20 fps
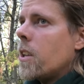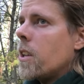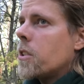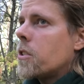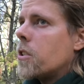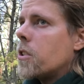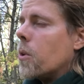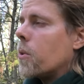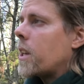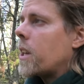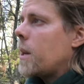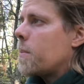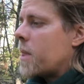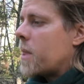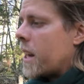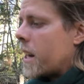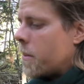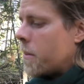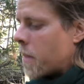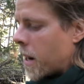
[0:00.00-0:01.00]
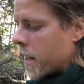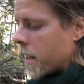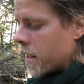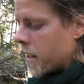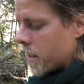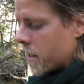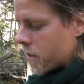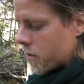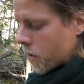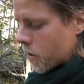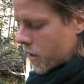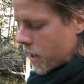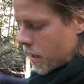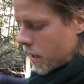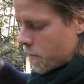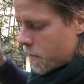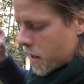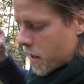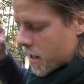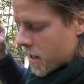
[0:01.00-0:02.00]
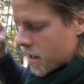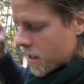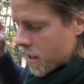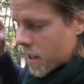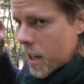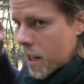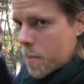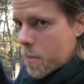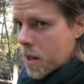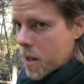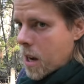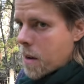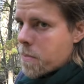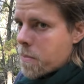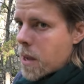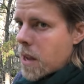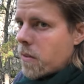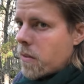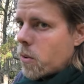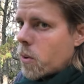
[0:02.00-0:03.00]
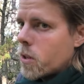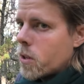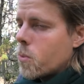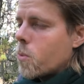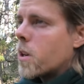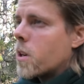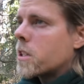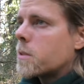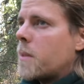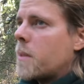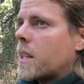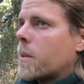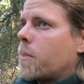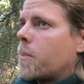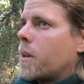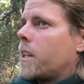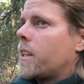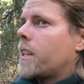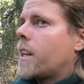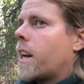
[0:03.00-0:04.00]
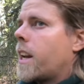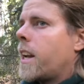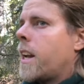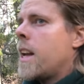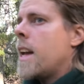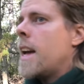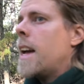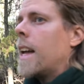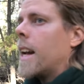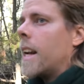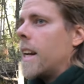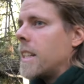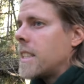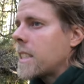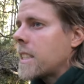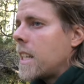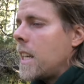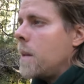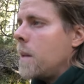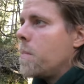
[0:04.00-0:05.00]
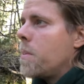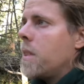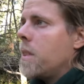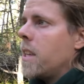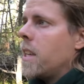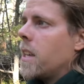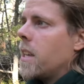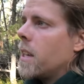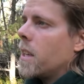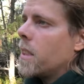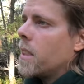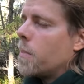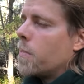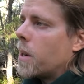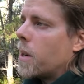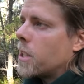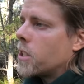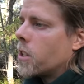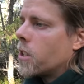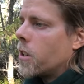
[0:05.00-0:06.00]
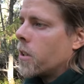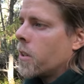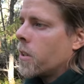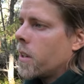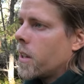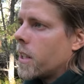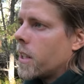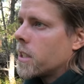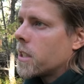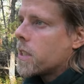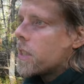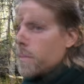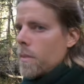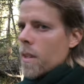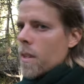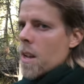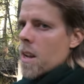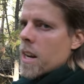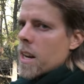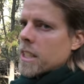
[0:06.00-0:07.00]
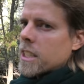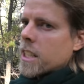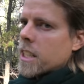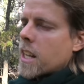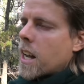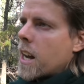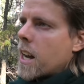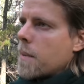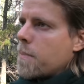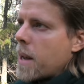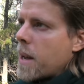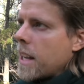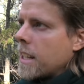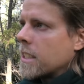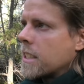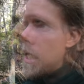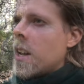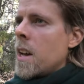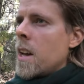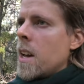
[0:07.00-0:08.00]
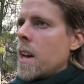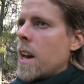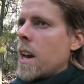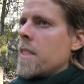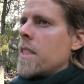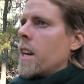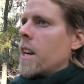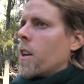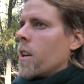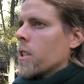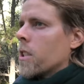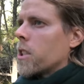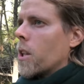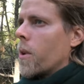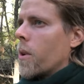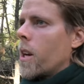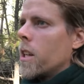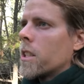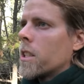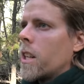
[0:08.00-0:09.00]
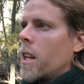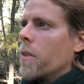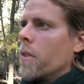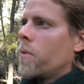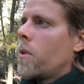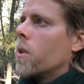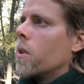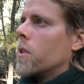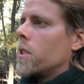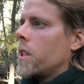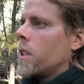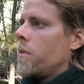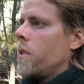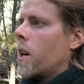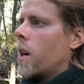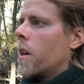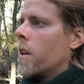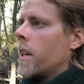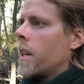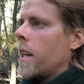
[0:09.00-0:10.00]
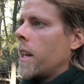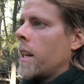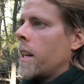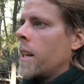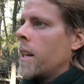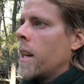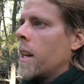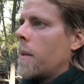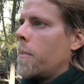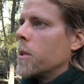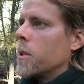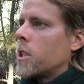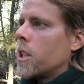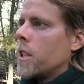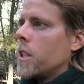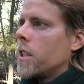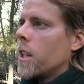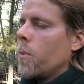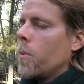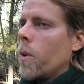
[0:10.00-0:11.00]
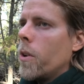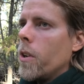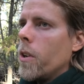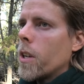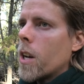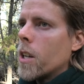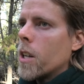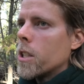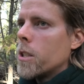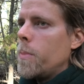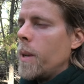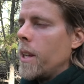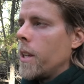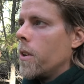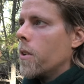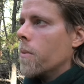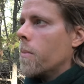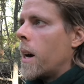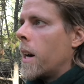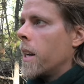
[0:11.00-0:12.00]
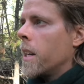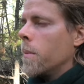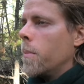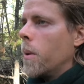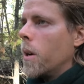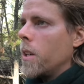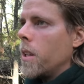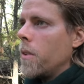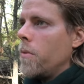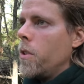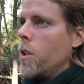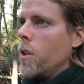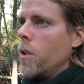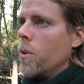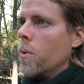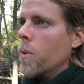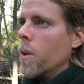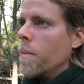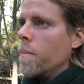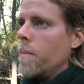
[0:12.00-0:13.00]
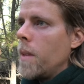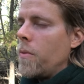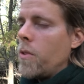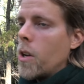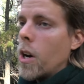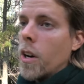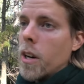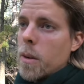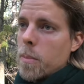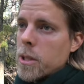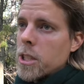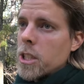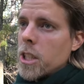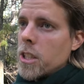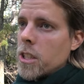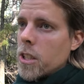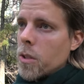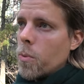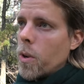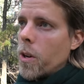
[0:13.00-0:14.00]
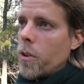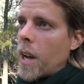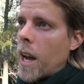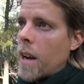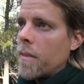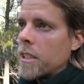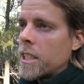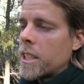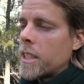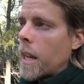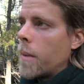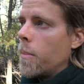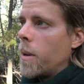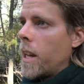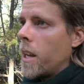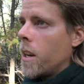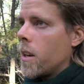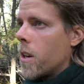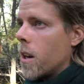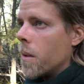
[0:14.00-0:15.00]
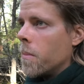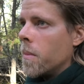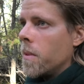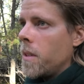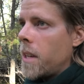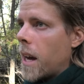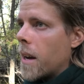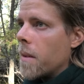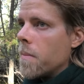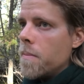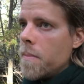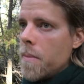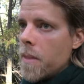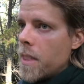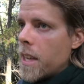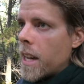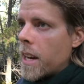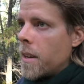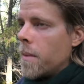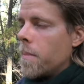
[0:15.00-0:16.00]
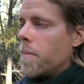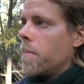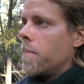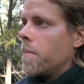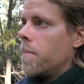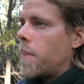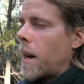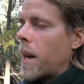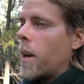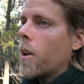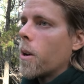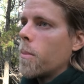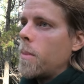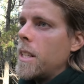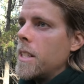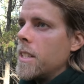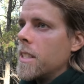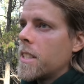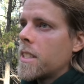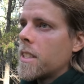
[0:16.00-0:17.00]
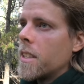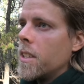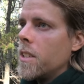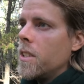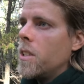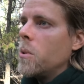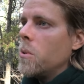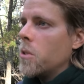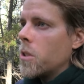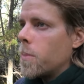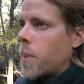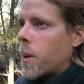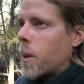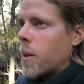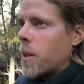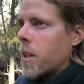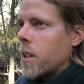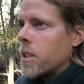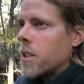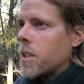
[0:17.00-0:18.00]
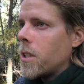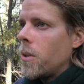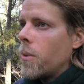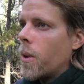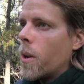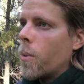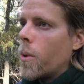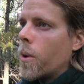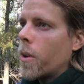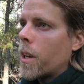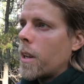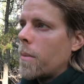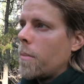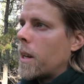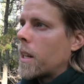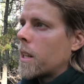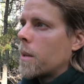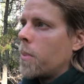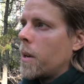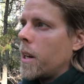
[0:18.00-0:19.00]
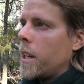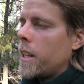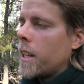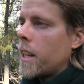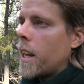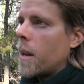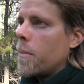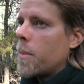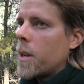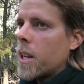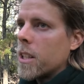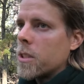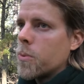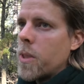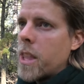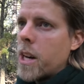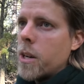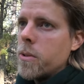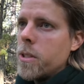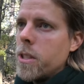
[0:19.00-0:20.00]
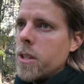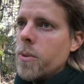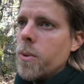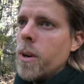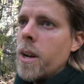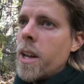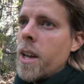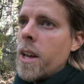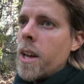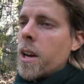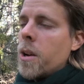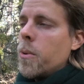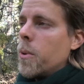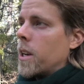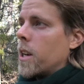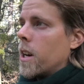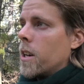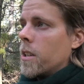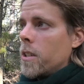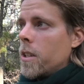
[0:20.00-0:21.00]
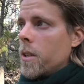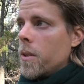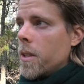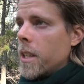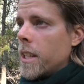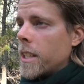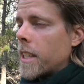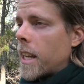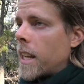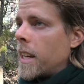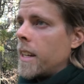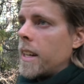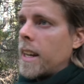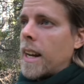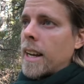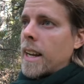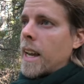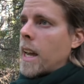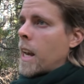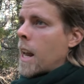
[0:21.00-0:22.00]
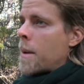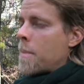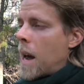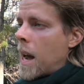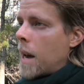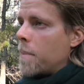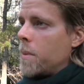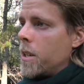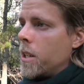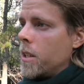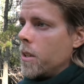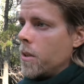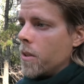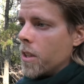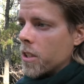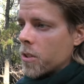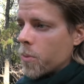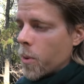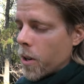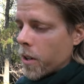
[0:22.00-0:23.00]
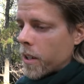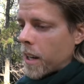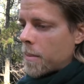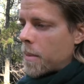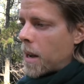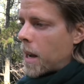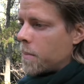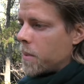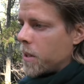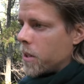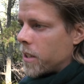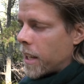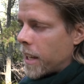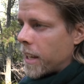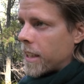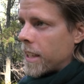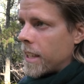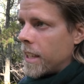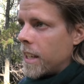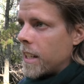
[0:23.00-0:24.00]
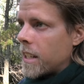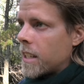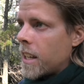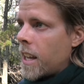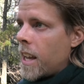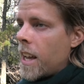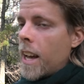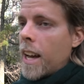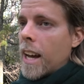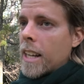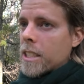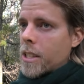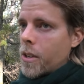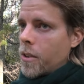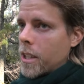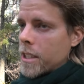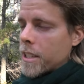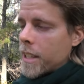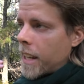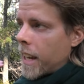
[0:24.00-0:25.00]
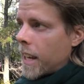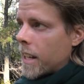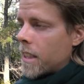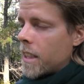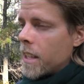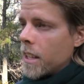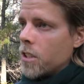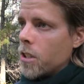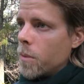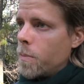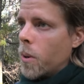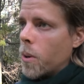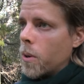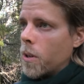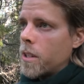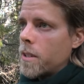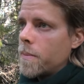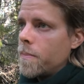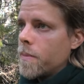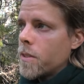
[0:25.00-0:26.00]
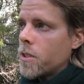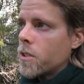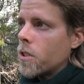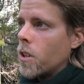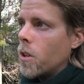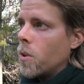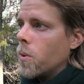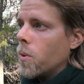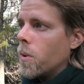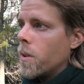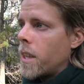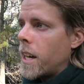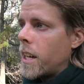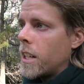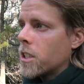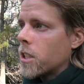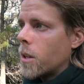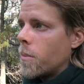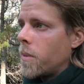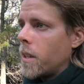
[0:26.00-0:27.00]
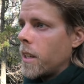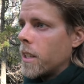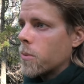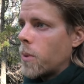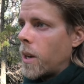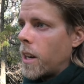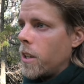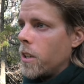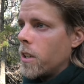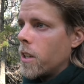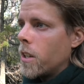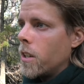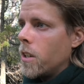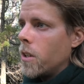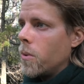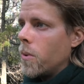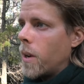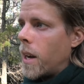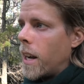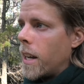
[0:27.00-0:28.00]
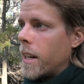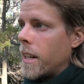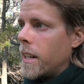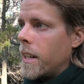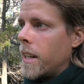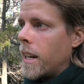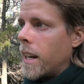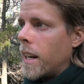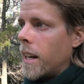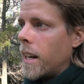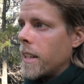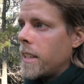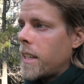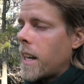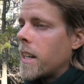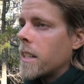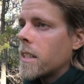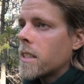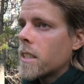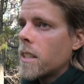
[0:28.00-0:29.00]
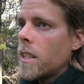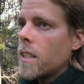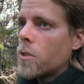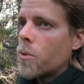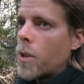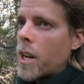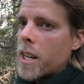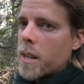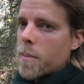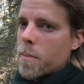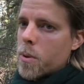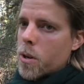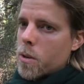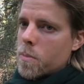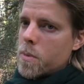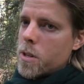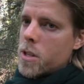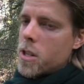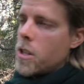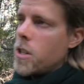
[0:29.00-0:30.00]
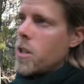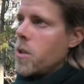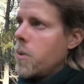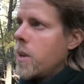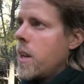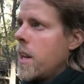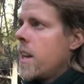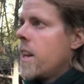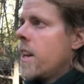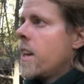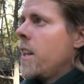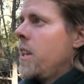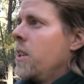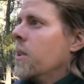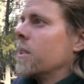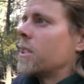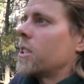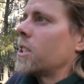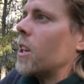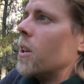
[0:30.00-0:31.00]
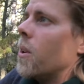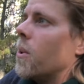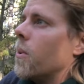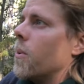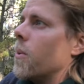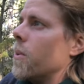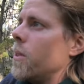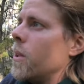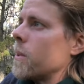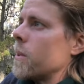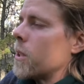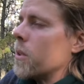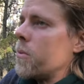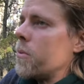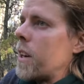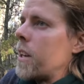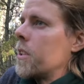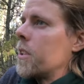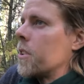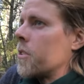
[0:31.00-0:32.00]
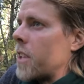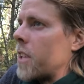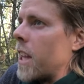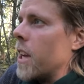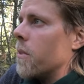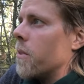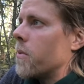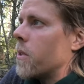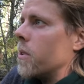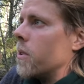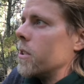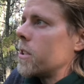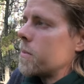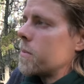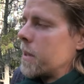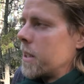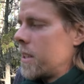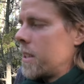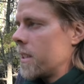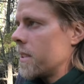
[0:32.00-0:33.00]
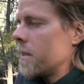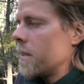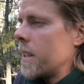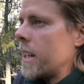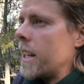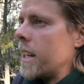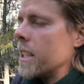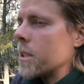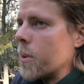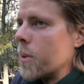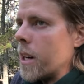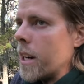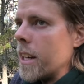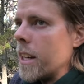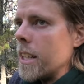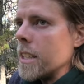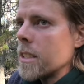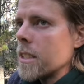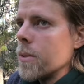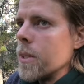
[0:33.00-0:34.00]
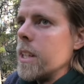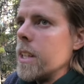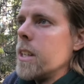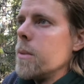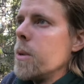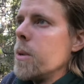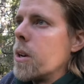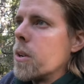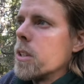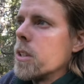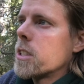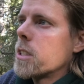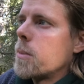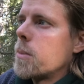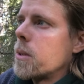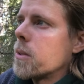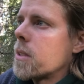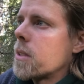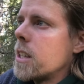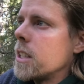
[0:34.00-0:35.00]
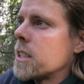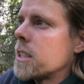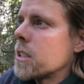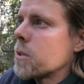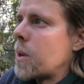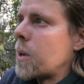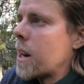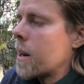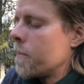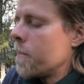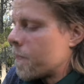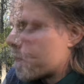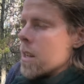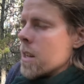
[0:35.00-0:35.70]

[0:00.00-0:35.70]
So keep that in mind. So keep it up, everyone who works metapolitically. Let's keep the pressure on. Let's set a high pace. And then also, lastly, of course, if you are in a position where you can't speak your mind, but if you are in a position where you have a stable income, yeah, then by all means, do support us who are working metapolitically, because without you, we can't do this. And again, I'm happy to do this work. I'm happy to take the heat as long as I get the support. So that is something as well you can do. And yeah, it's right and proper to do. Not so fun to say, of course, but it is what it is. We need to be honest about this as well.